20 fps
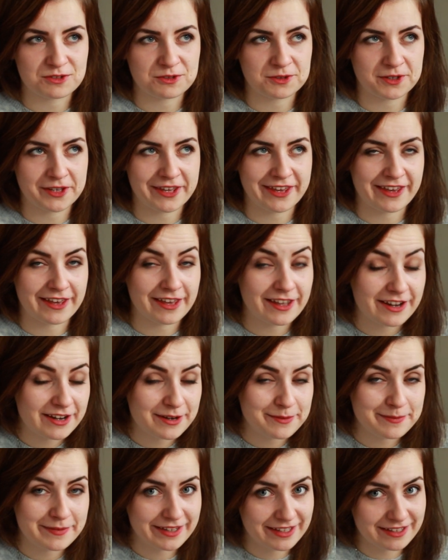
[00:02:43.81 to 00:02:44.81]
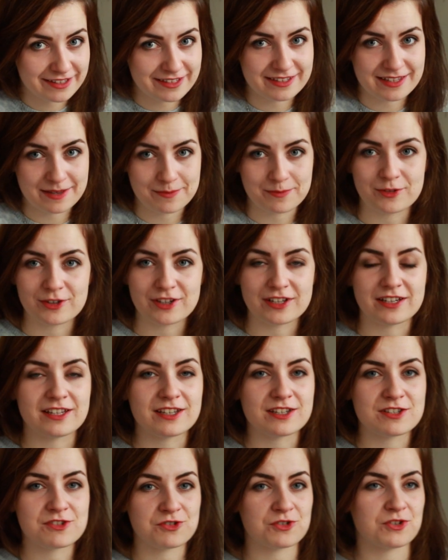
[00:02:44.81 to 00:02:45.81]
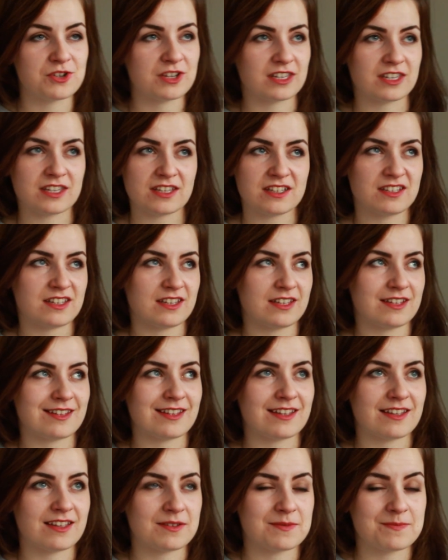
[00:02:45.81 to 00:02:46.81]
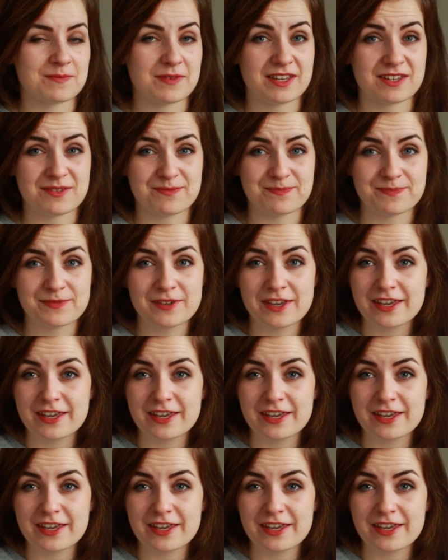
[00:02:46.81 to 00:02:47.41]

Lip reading: don't care because I'm really enjoying it and